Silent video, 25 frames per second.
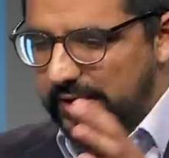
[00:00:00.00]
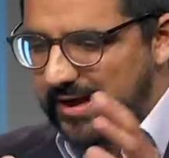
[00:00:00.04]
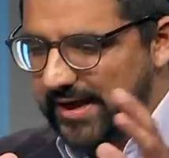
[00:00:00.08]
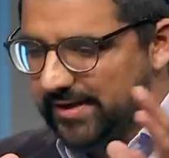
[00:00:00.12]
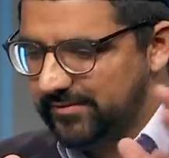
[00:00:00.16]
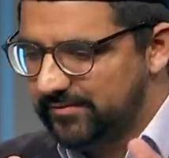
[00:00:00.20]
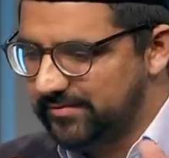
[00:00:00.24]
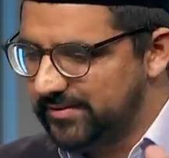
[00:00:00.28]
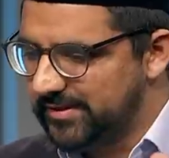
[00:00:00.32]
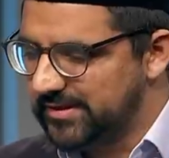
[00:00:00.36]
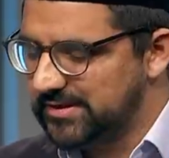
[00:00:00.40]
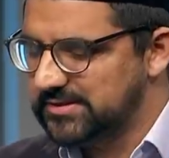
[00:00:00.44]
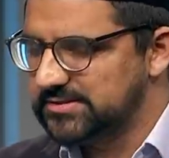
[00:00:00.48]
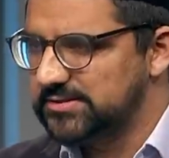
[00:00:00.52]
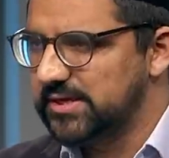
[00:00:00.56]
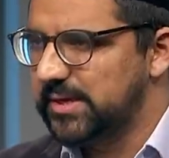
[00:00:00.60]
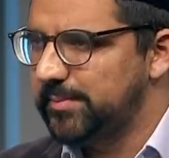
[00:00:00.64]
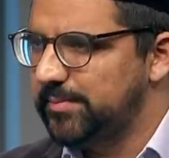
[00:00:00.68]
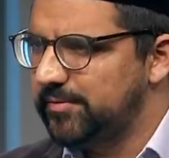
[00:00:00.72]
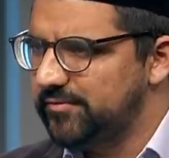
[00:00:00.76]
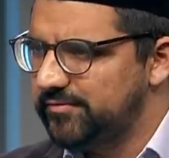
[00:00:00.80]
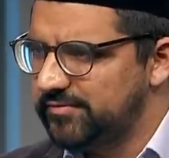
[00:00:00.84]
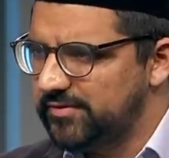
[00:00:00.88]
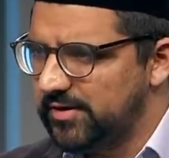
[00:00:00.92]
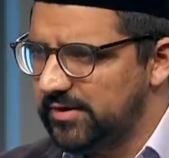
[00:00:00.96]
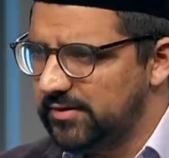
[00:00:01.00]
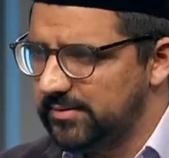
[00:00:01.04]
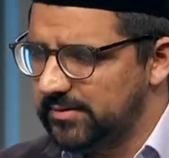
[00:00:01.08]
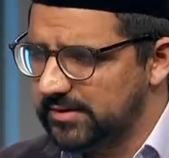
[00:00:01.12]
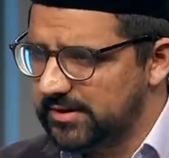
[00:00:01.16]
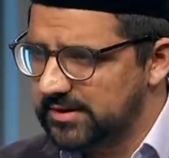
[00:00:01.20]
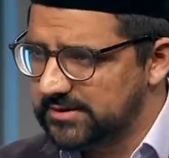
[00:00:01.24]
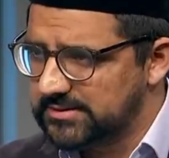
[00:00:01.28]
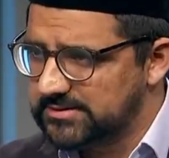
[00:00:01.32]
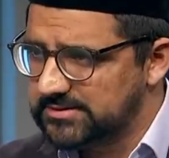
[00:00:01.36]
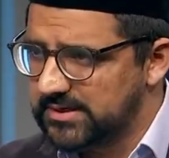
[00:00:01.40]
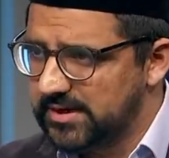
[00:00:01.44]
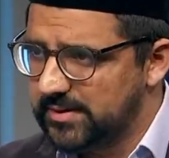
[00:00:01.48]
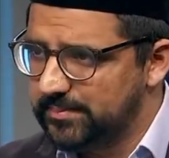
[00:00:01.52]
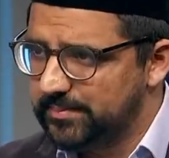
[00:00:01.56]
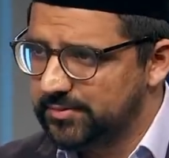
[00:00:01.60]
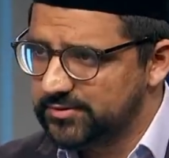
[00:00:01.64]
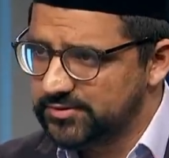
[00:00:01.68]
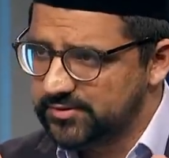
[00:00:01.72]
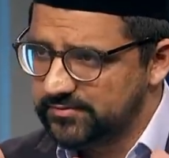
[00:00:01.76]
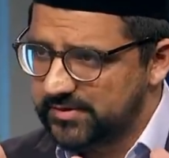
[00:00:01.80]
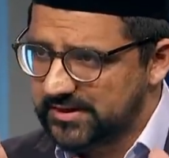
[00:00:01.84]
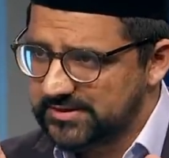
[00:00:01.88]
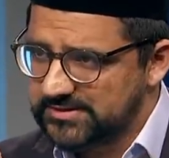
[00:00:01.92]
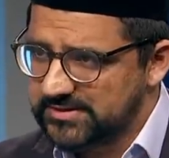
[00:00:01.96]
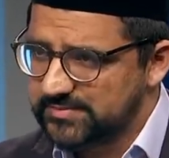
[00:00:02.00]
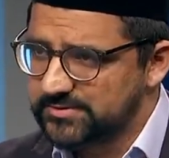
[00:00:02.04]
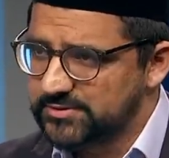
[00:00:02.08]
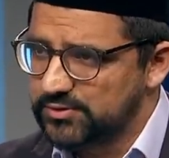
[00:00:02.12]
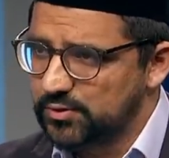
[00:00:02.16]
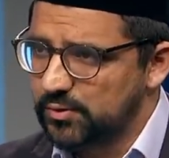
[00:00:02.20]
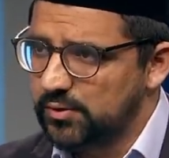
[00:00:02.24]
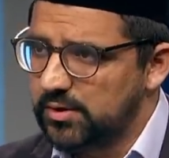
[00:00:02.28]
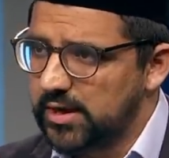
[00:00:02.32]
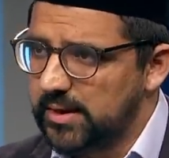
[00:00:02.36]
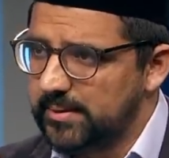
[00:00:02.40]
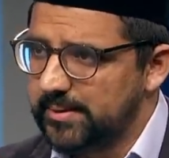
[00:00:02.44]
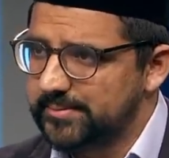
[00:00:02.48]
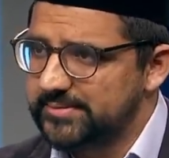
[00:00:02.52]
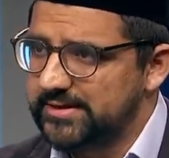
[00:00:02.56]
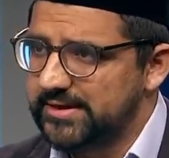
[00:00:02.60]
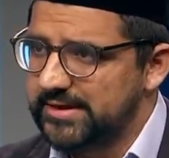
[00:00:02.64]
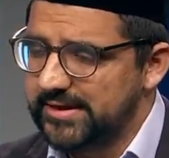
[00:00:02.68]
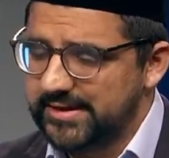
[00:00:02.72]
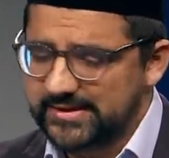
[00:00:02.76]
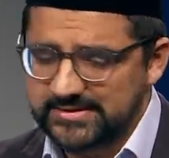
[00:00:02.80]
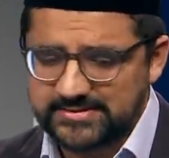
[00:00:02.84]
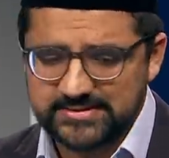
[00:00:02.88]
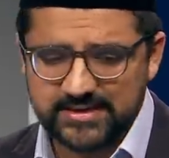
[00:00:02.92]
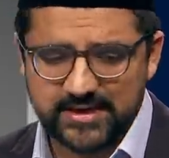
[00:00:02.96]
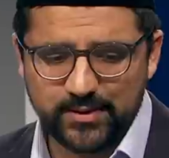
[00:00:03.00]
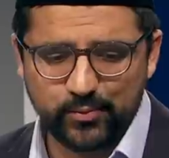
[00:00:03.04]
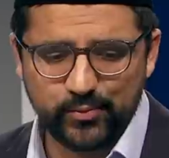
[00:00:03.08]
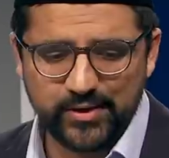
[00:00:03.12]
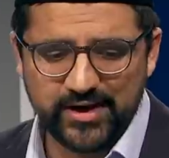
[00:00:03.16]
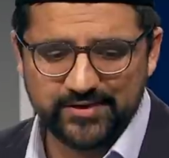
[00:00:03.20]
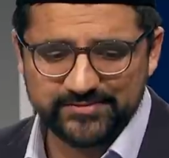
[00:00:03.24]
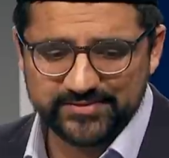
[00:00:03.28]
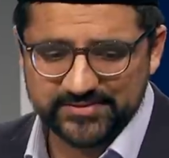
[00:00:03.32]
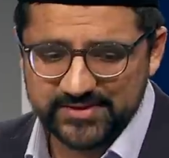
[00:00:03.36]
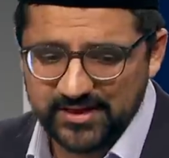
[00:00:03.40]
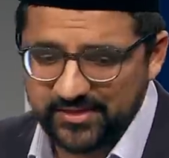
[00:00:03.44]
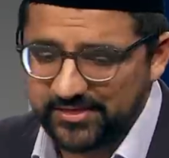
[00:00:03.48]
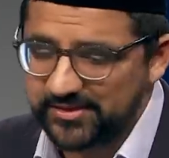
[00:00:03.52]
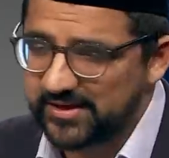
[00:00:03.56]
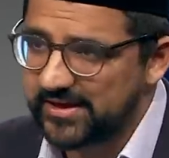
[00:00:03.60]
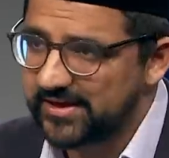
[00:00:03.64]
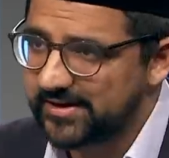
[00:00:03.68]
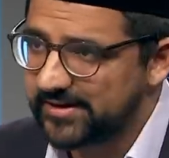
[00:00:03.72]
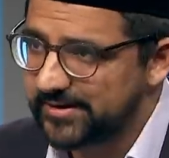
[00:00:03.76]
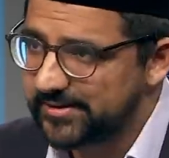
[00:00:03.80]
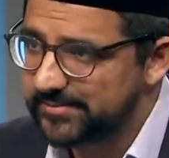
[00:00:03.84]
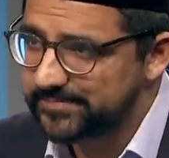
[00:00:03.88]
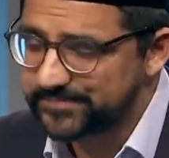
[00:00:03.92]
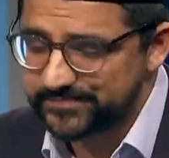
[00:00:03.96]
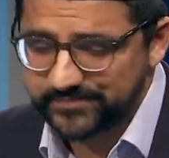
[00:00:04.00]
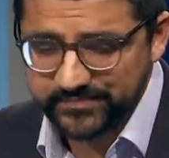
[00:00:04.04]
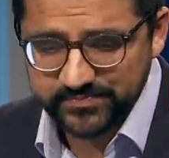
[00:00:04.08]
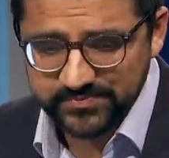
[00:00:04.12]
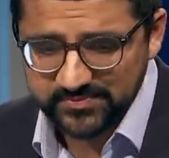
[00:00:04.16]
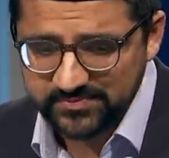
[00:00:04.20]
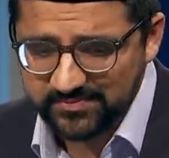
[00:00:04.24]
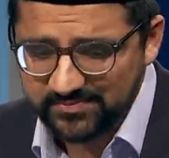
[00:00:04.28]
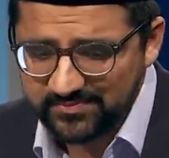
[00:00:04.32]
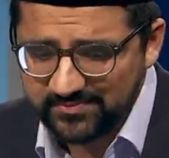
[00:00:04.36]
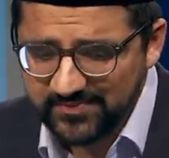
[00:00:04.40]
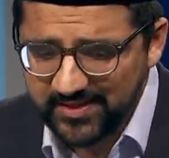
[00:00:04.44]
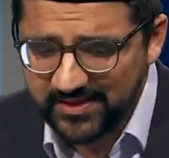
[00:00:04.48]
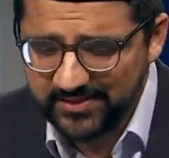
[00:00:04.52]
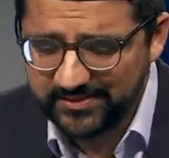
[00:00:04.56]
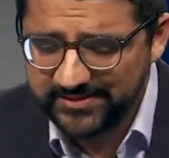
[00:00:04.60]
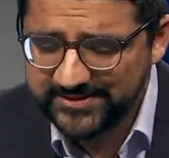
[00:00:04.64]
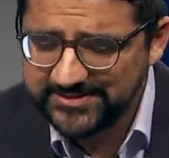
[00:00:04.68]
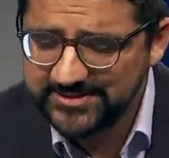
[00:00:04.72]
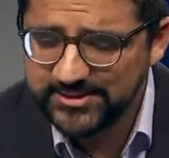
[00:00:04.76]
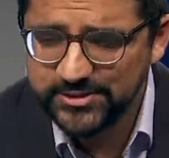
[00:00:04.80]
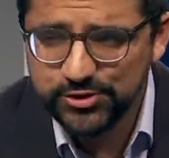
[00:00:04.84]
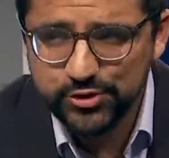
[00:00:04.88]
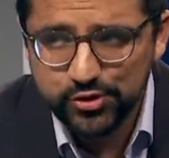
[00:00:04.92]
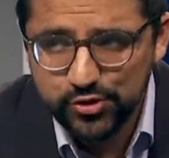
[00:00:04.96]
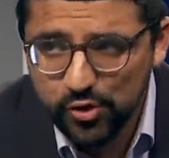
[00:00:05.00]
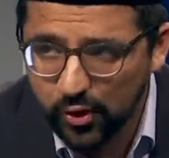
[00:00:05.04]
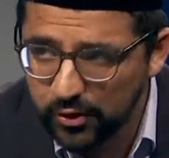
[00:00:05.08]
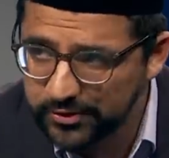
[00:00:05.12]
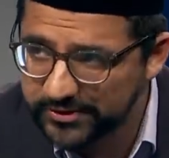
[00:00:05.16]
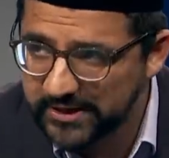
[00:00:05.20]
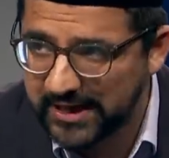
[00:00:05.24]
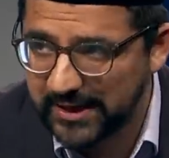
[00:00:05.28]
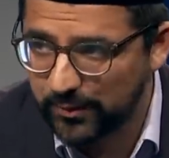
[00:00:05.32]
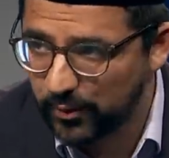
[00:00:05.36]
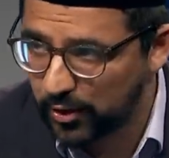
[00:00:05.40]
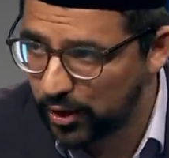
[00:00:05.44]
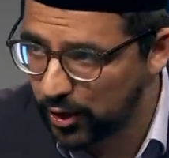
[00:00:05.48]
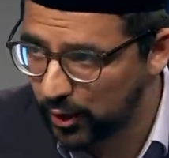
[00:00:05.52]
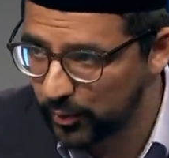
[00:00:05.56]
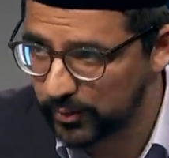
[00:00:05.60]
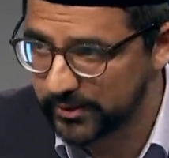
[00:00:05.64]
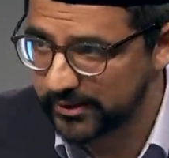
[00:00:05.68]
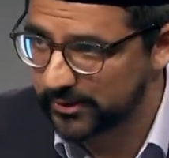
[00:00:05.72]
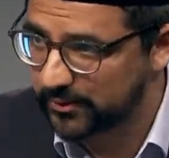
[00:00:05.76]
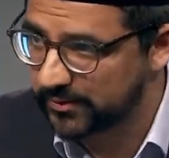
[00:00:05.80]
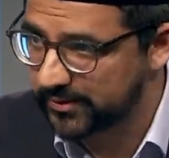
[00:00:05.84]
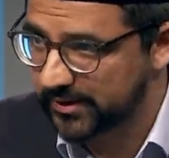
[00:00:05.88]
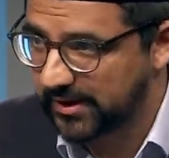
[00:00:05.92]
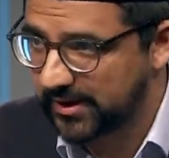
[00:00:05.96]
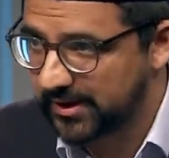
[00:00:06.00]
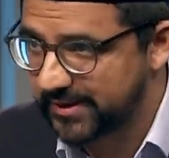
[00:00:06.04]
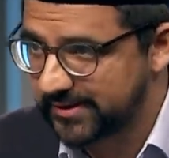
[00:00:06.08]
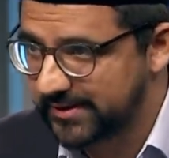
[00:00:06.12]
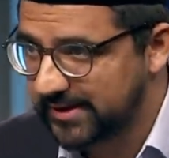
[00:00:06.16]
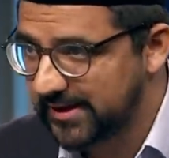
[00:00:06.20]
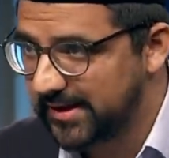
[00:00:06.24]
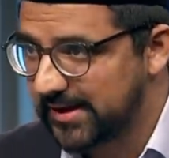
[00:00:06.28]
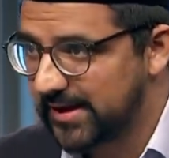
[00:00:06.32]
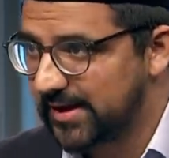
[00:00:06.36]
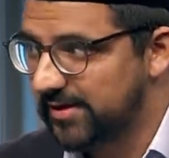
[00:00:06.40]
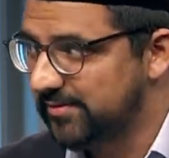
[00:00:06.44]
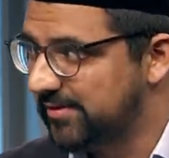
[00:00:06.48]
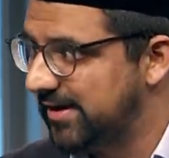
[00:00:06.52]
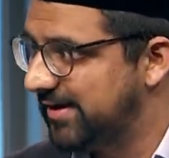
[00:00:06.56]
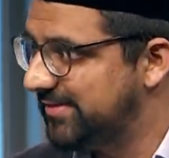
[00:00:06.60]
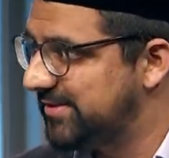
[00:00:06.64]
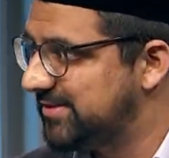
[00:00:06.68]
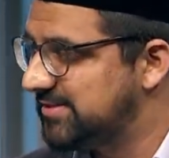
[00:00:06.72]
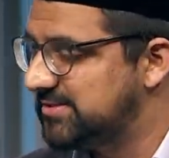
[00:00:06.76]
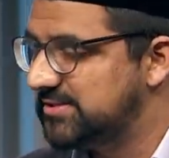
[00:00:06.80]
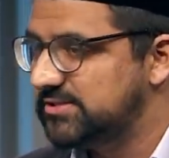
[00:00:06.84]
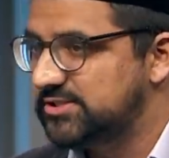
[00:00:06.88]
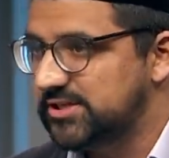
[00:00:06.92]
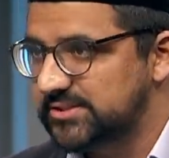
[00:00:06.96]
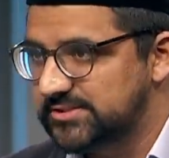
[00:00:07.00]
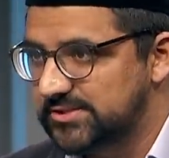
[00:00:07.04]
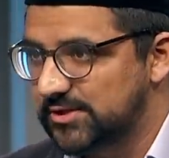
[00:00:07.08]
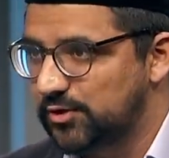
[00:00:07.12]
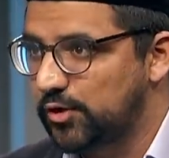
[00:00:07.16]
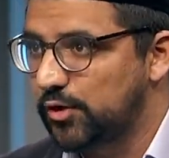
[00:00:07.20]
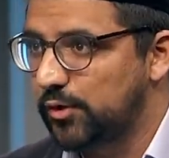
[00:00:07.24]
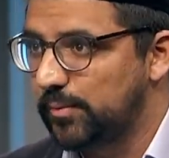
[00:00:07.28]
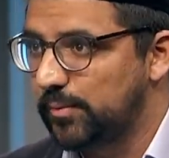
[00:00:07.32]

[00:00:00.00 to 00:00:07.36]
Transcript: we have the example of, examples of Hazrat Mirza Ghulam Ahmad alayhis salam. We have Tadhkira. This is not our Holy Quran, right? This is just a